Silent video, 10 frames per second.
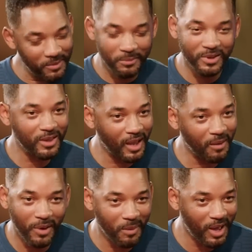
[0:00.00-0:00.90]
I'm gonna
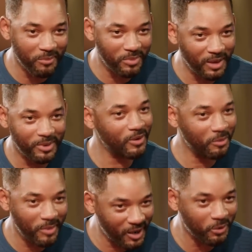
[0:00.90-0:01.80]
stand by my baby no
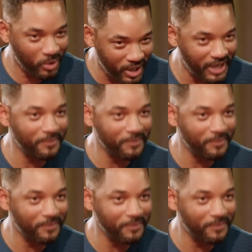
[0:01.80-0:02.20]
matter what.